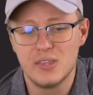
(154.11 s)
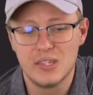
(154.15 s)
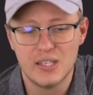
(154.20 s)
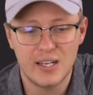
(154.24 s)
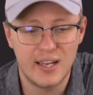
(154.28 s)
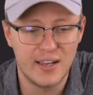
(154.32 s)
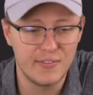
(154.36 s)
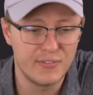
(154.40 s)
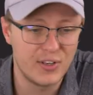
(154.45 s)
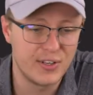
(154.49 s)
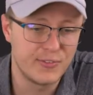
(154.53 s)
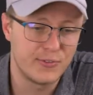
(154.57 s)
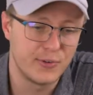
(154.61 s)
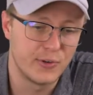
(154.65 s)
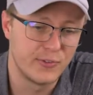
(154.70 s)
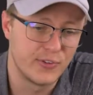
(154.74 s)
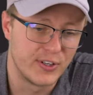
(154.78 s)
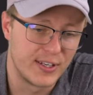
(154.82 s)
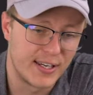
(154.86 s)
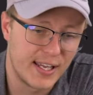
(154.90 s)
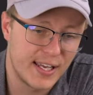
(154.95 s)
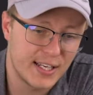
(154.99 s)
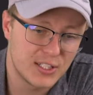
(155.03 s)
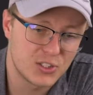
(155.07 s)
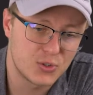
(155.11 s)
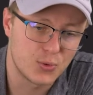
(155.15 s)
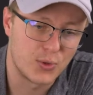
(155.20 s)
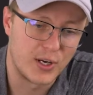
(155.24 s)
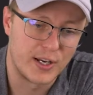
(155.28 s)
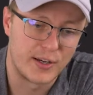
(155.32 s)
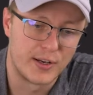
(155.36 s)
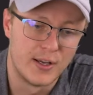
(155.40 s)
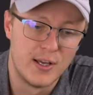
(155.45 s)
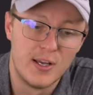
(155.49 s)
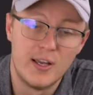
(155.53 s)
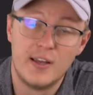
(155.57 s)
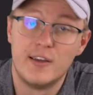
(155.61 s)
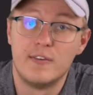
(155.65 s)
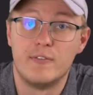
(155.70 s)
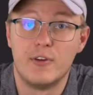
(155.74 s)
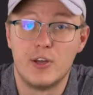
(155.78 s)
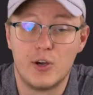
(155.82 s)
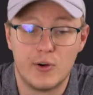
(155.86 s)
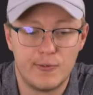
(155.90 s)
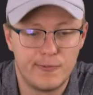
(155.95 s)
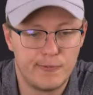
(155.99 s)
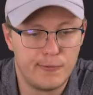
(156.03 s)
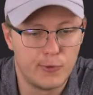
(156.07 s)
And then for the next one,
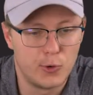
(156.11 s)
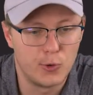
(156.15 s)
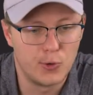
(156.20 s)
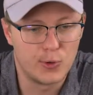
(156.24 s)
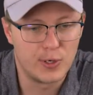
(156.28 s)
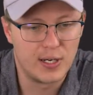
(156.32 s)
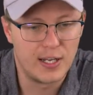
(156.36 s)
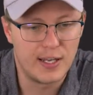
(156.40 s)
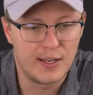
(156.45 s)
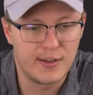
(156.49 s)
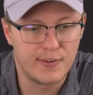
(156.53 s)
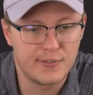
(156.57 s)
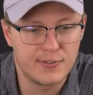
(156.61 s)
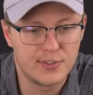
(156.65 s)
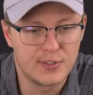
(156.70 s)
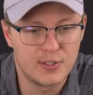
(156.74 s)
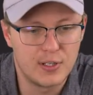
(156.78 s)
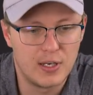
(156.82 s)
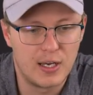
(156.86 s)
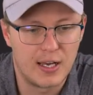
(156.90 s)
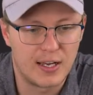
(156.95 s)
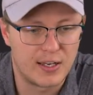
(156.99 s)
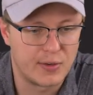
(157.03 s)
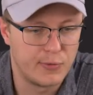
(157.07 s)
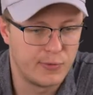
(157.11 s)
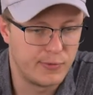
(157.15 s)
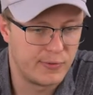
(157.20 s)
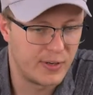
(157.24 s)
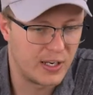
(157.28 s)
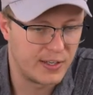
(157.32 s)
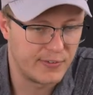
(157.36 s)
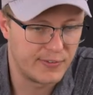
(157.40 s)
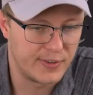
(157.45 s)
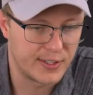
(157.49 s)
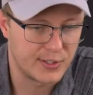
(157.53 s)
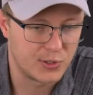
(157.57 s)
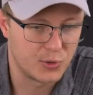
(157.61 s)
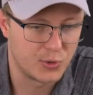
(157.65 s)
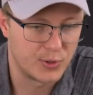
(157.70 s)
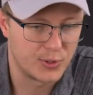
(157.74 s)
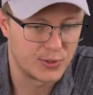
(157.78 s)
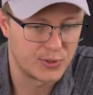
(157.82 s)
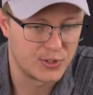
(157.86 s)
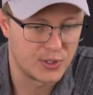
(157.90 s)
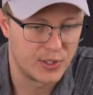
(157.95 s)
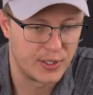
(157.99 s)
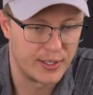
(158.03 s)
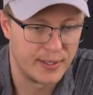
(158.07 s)
there are 4 left. 5
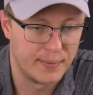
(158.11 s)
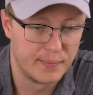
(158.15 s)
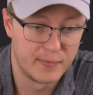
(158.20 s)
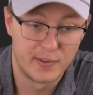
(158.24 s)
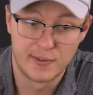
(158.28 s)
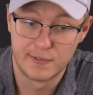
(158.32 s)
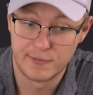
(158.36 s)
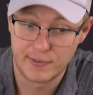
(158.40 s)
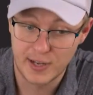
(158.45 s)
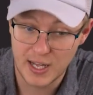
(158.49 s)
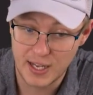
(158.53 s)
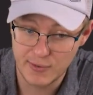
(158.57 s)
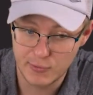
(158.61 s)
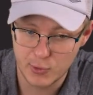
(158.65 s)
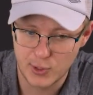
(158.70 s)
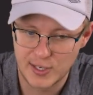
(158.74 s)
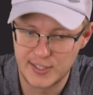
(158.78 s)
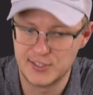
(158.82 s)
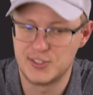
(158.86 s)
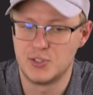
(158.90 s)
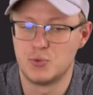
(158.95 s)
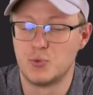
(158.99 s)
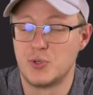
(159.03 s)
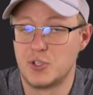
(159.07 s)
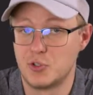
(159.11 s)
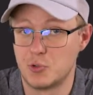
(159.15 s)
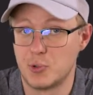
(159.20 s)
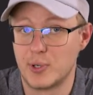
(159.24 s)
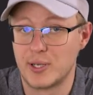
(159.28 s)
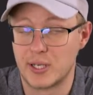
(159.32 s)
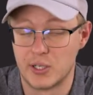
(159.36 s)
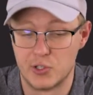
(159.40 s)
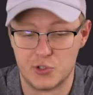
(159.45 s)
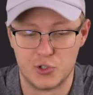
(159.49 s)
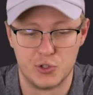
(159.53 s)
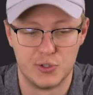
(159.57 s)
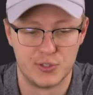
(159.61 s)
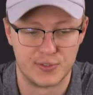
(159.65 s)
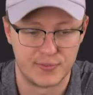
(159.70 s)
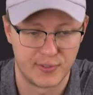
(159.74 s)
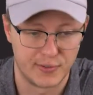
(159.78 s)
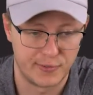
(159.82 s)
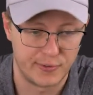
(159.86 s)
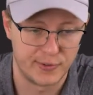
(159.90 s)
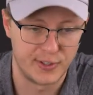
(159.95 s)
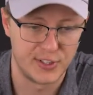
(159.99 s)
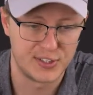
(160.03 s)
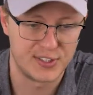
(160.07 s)
factorial. Sorry, 5 ways in which we can choose
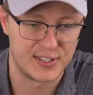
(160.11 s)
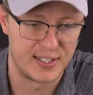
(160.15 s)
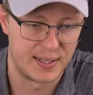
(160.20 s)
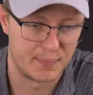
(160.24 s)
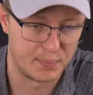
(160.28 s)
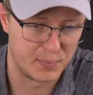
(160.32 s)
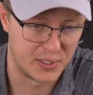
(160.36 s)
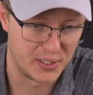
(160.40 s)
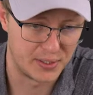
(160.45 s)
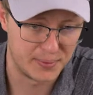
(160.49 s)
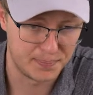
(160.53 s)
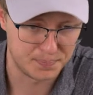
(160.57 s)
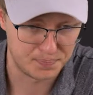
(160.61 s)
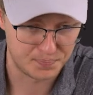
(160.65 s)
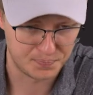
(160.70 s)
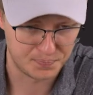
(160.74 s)
the first number.